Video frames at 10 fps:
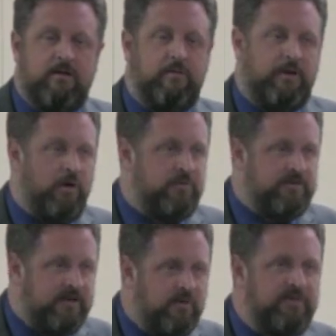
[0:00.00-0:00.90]
We
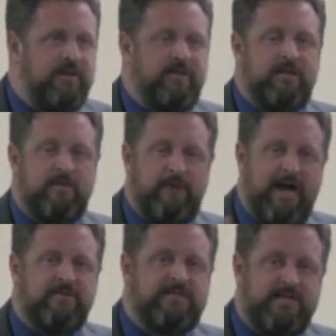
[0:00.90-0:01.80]
don't deal with them like the
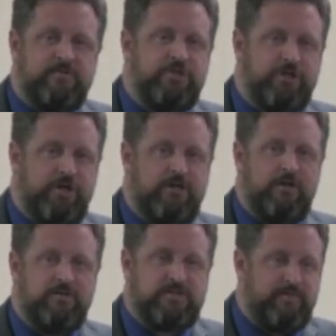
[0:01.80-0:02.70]
Bible says we should, you
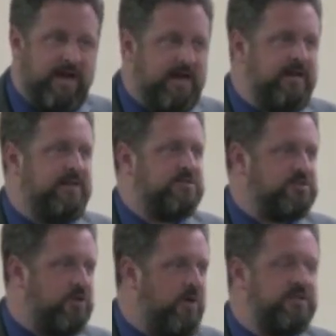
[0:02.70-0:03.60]
know, with spankings and
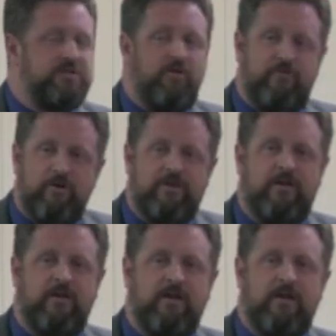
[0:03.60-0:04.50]
so on and so
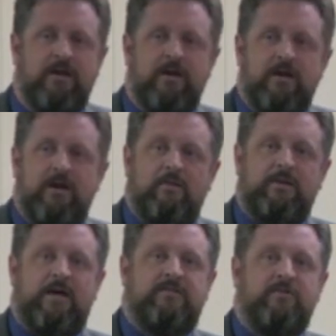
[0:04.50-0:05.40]
forth. And
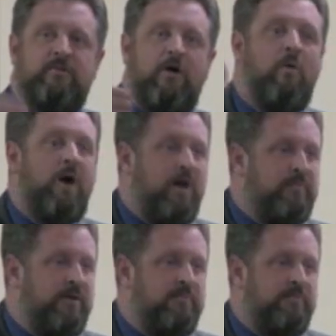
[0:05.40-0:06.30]
we let them grow
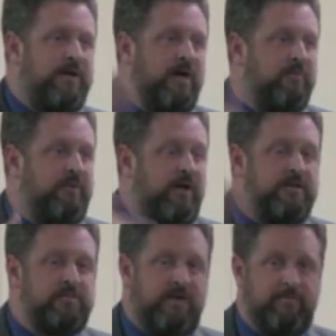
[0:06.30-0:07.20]
up and become
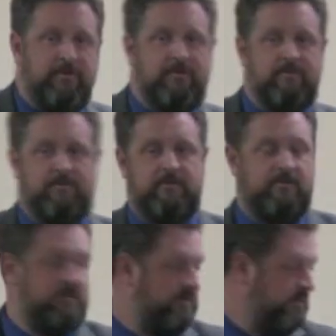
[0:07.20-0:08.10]
rebellious people.
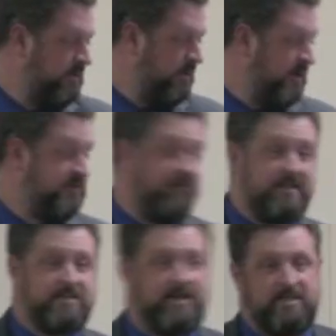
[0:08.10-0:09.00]
It
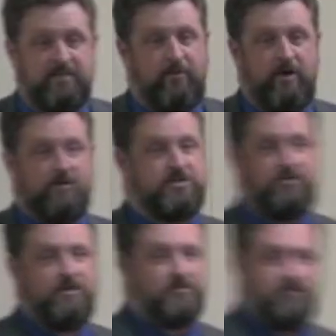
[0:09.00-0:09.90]
eventually gets to the point where it's
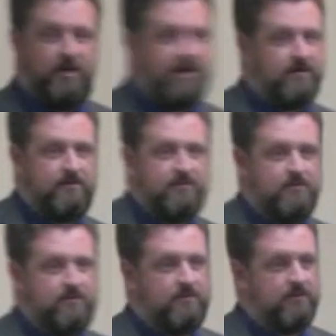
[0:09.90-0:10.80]
too little, too late.
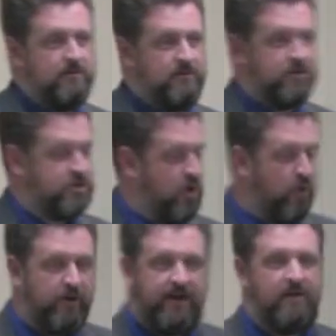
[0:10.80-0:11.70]
There's
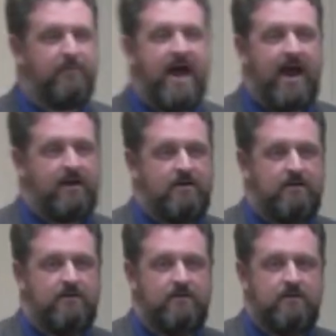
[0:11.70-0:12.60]
no bringing them back.
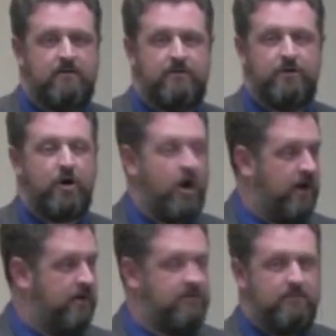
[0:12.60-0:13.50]
They're gone.